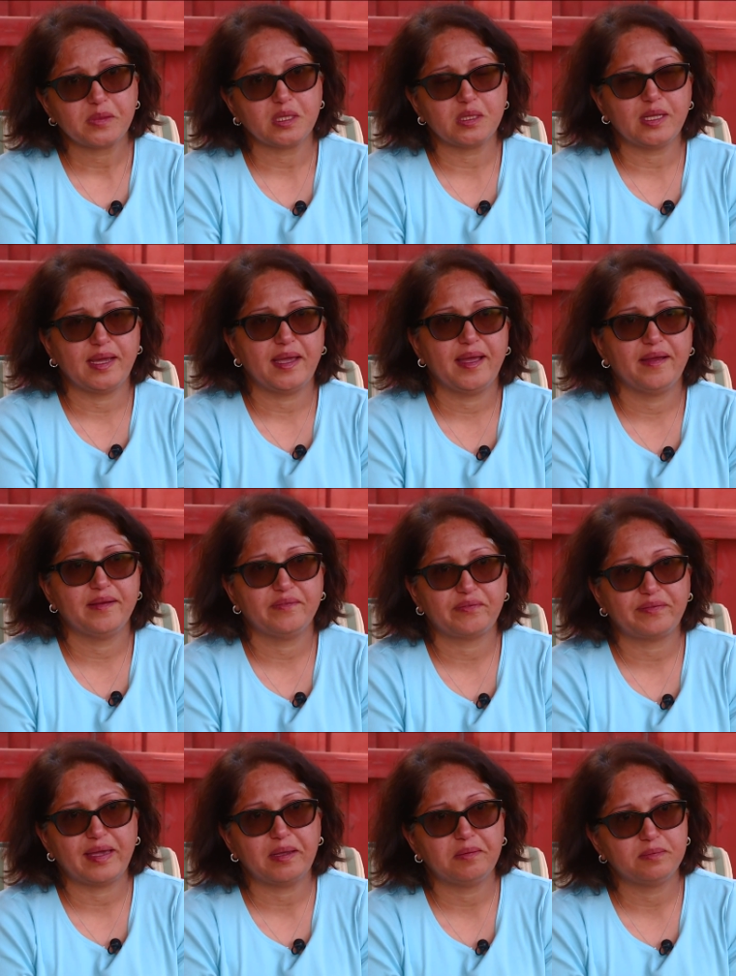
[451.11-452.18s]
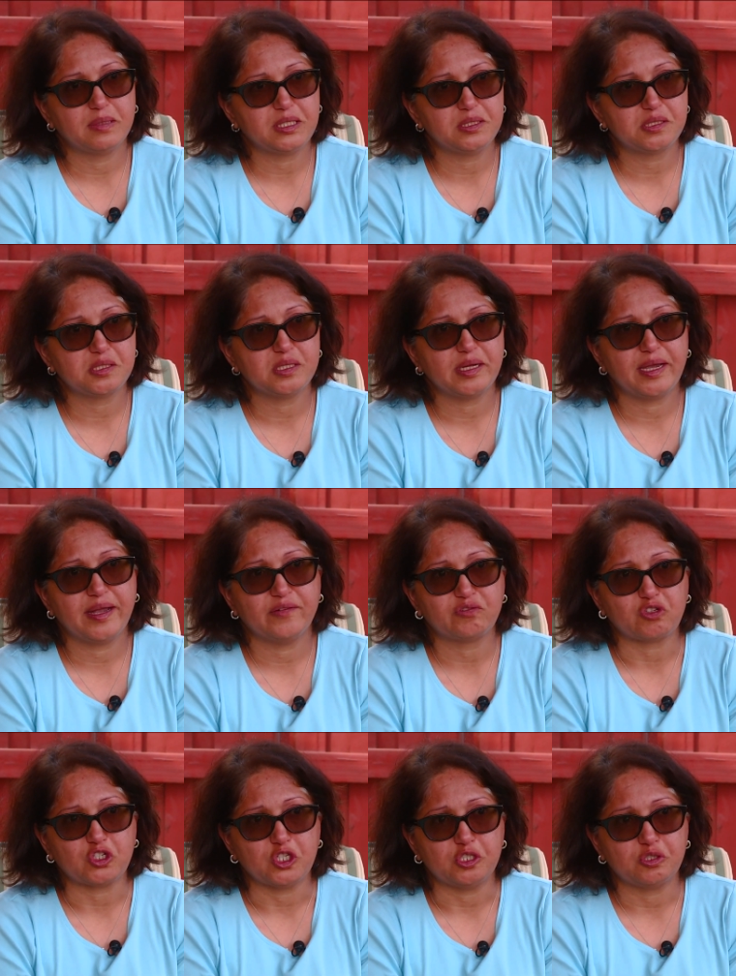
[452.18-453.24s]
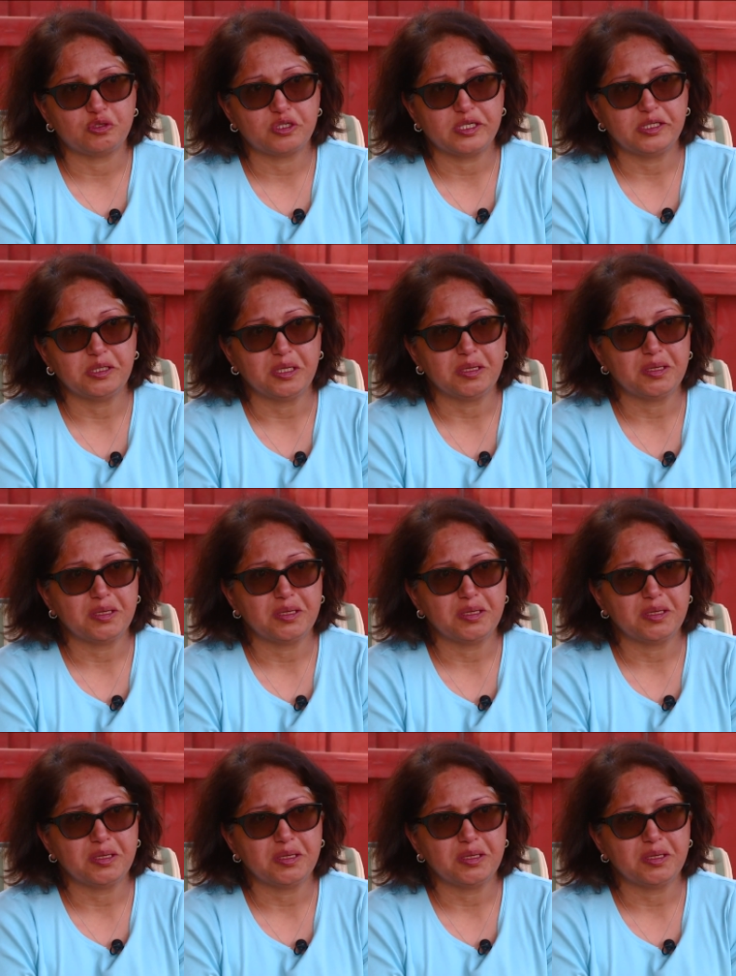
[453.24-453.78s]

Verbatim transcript: they have families, they have children.